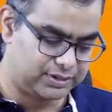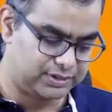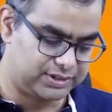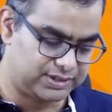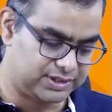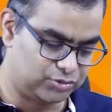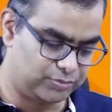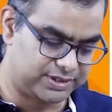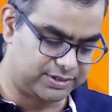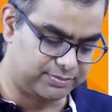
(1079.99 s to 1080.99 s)
This is
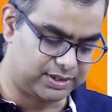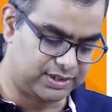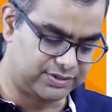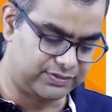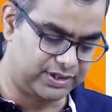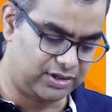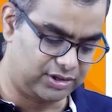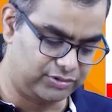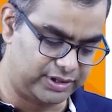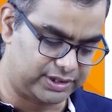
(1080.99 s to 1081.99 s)
super simple. This we need
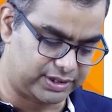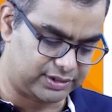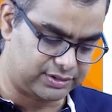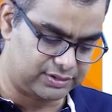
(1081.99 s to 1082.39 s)
not do anything.